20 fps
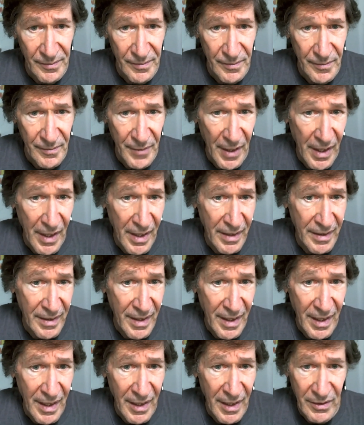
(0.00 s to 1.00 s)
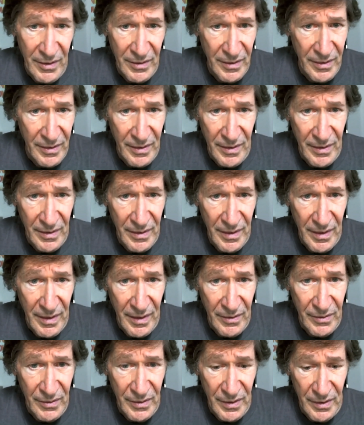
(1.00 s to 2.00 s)
by God, or, you
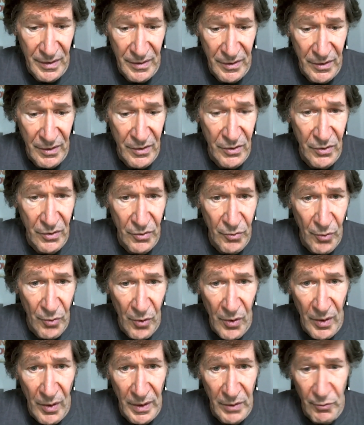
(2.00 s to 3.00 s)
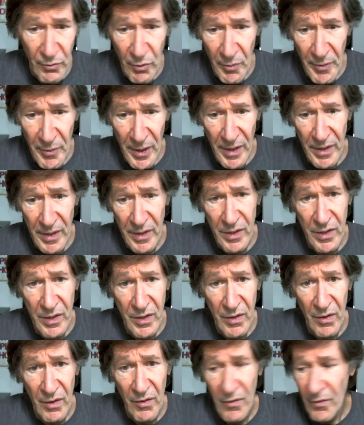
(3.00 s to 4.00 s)
know, to do wrong, and we're
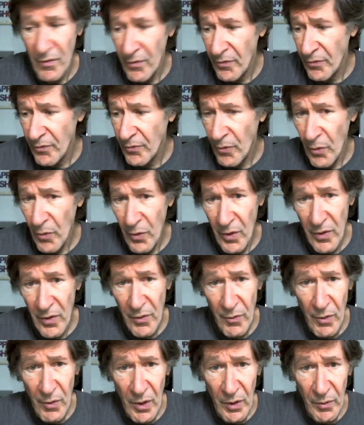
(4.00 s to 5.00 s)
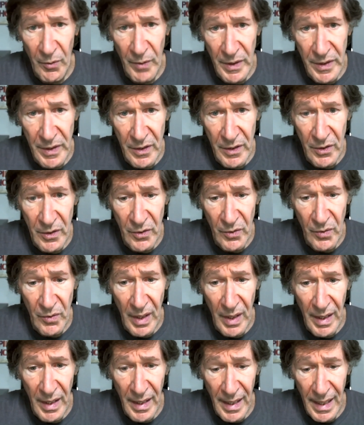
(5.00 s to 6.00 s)
punished for the wrong we do.
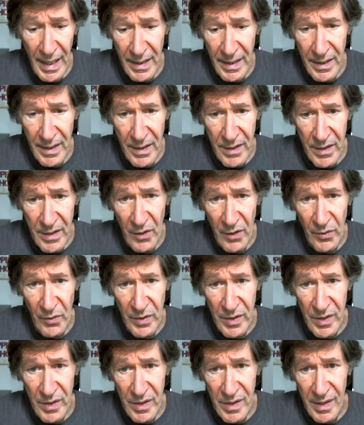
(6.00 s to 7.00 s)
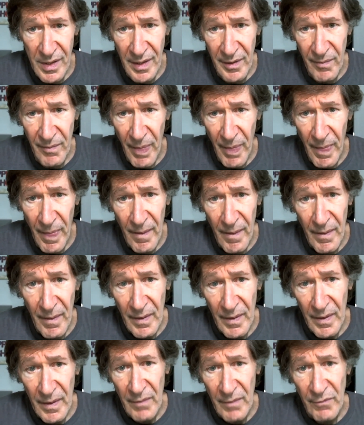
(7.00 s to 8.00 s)
And so it's just like,
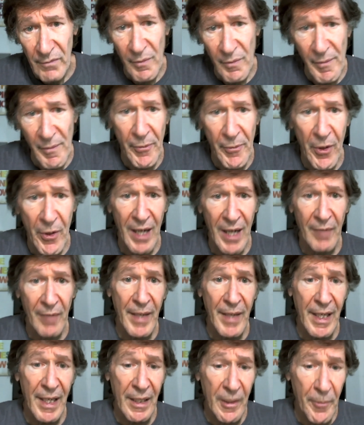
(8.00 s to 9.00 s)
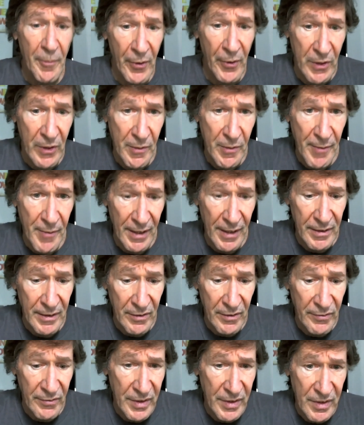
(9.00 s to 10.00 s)
from a pragmatic
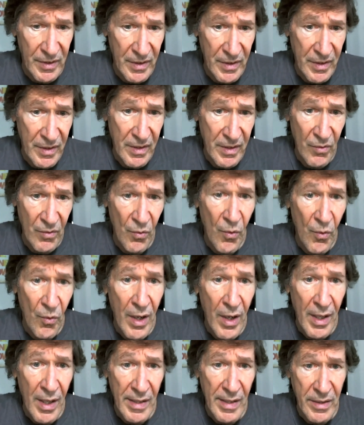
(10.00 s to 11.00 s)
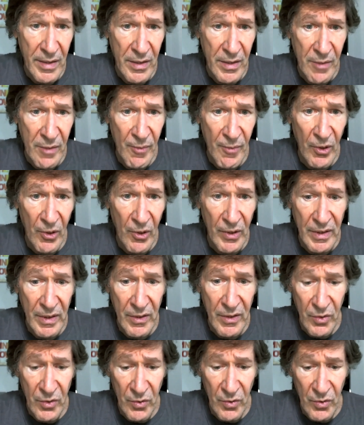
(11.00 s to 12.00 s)
perspective, it's just wise and smart
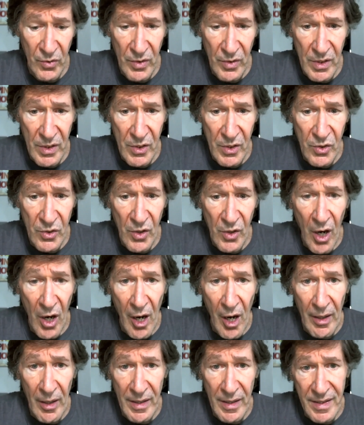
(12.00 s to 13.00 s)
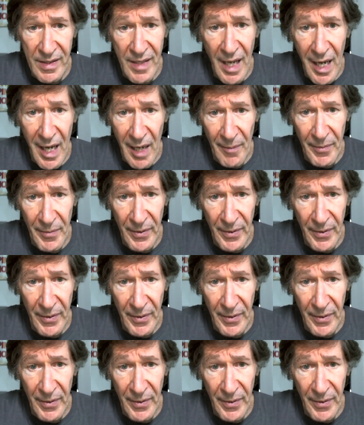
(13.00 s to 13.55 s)
to stop